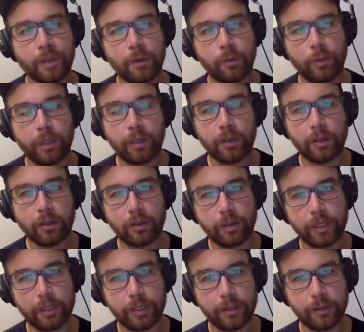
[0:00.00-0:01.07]
we are going
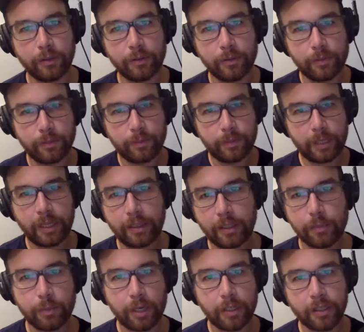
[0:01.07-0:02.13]
to take this
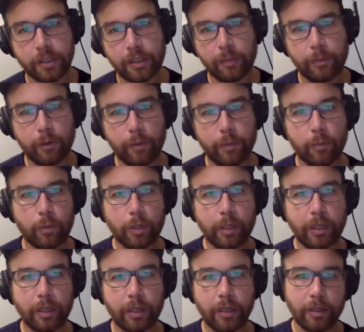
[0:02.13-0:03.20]
project that we've been
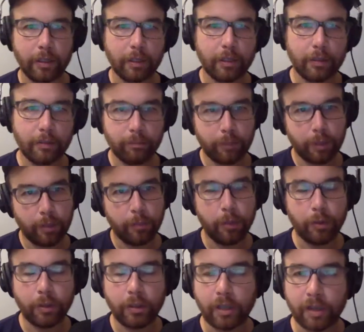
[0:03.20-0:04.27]
working on,
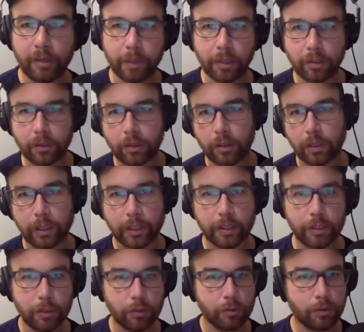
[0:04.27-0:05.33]
community I've been calling it
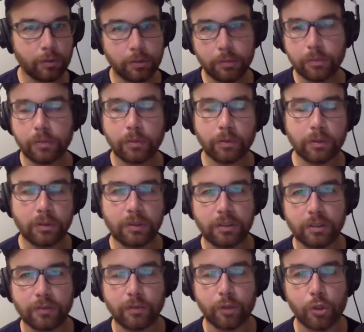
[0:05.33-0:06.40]
just,
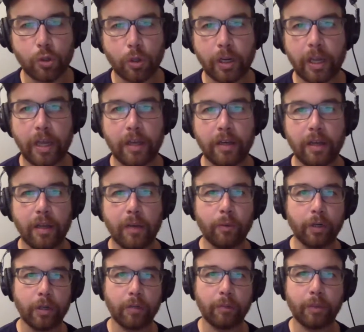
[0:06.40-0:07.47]
just for shorthand, and
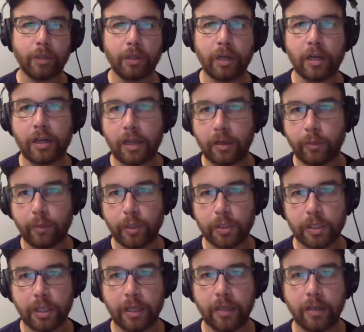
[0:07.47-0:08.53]
we're going to put it on
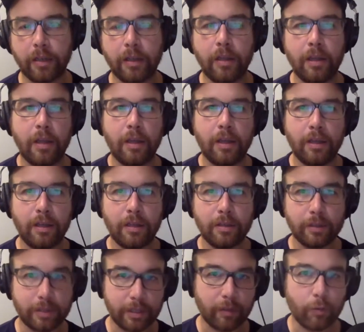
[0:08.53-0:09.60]
AWS Lambda,
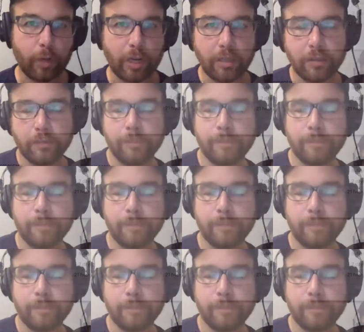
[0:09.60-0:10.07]
so stick around.